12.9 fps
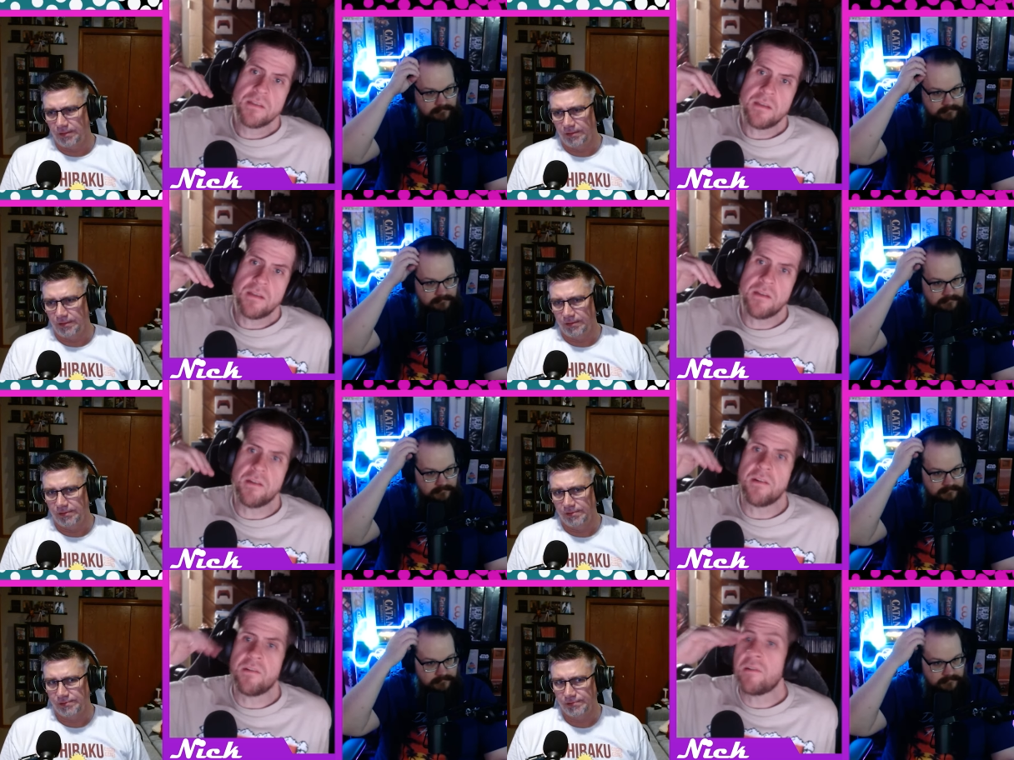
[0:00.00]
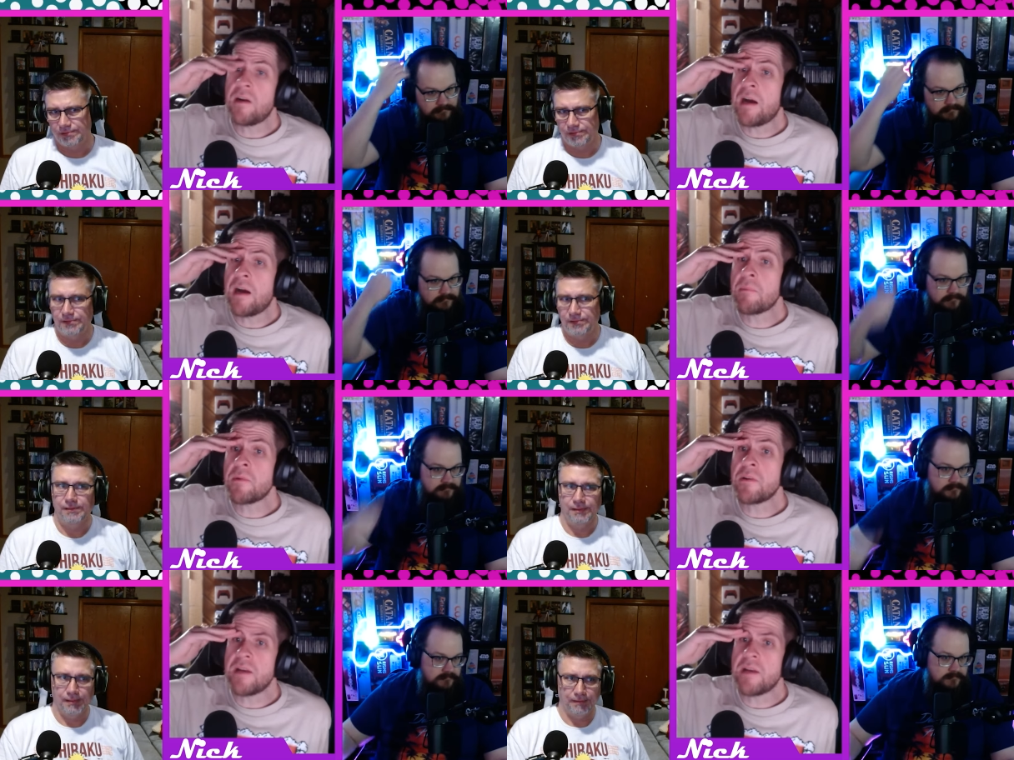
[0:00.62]
Speaker 1: you know,
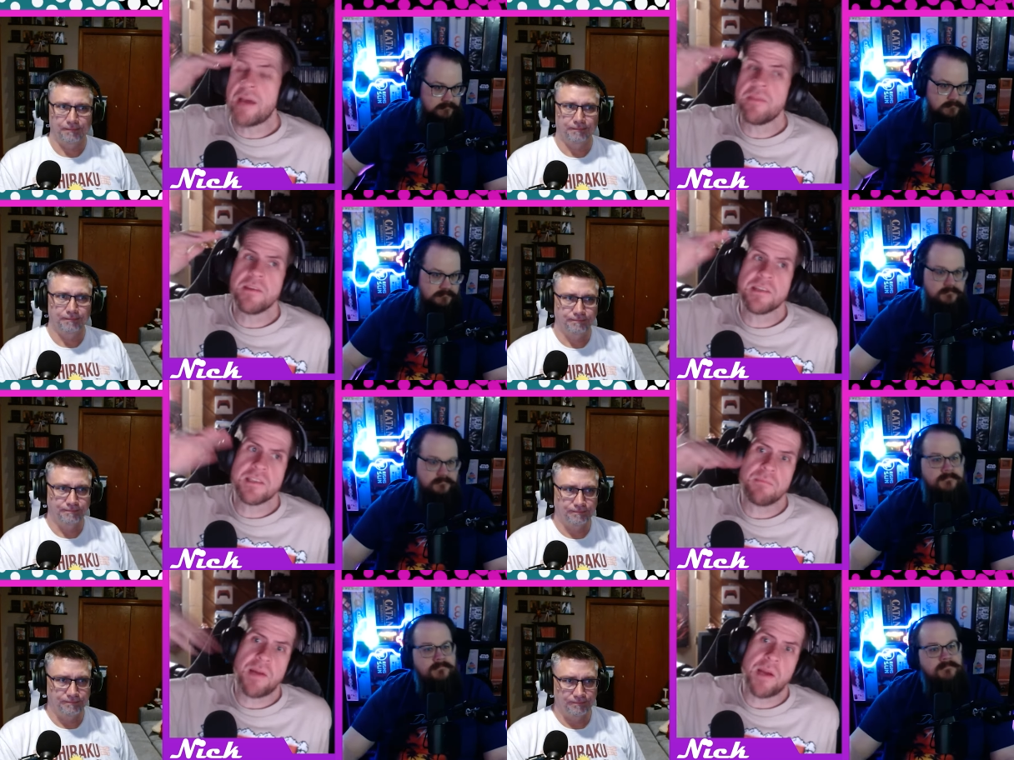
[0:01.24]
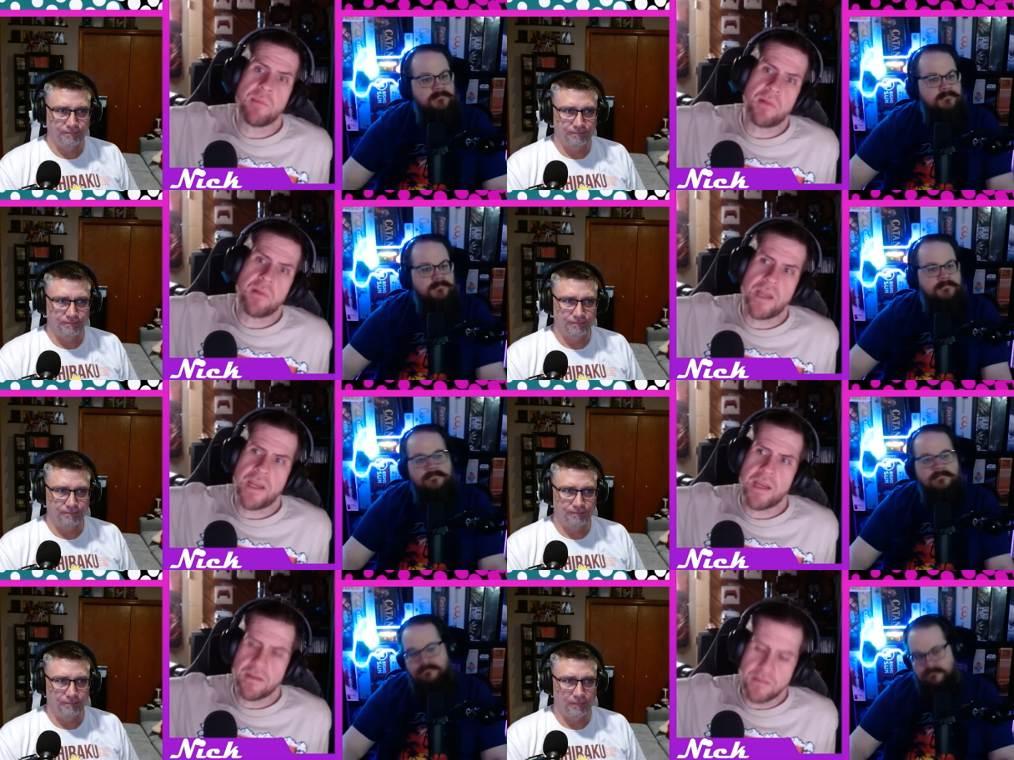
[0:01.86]
I'm going to, this is my
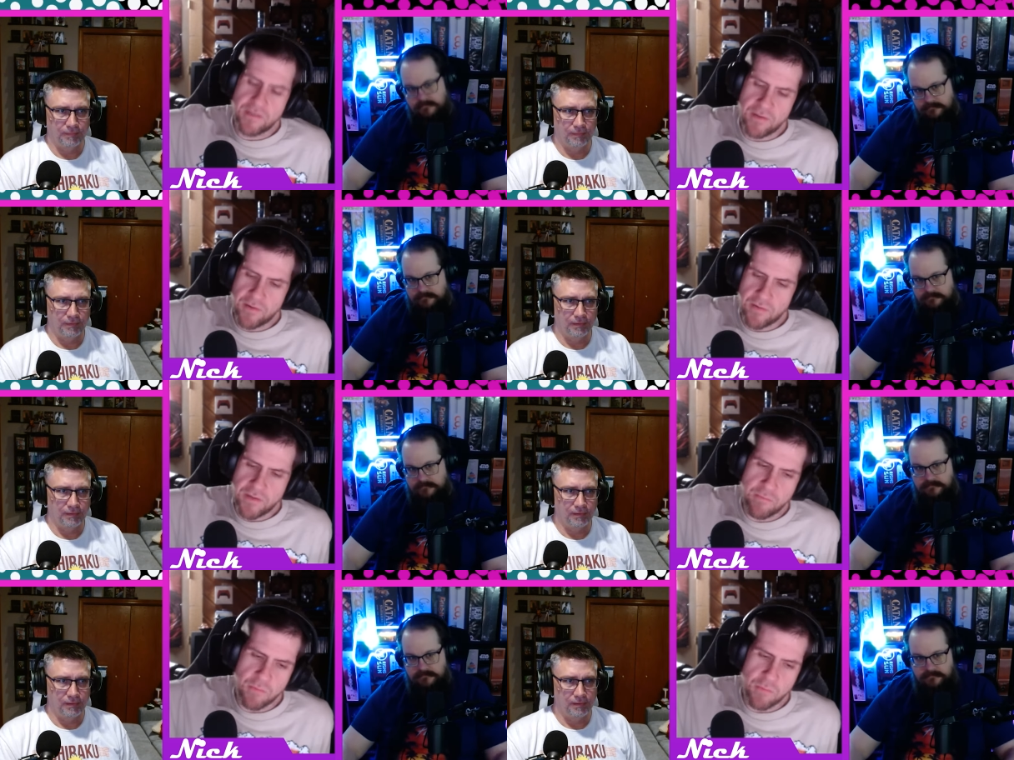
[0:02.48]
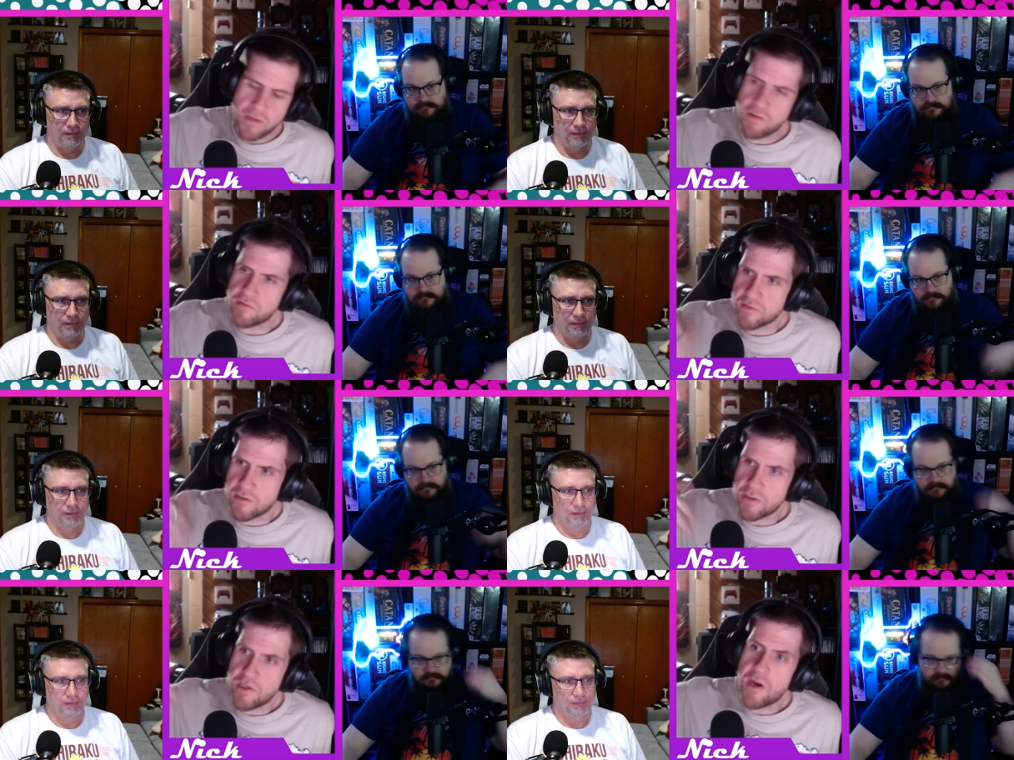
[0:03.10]
plan, you know, and everyone else is like, yeah,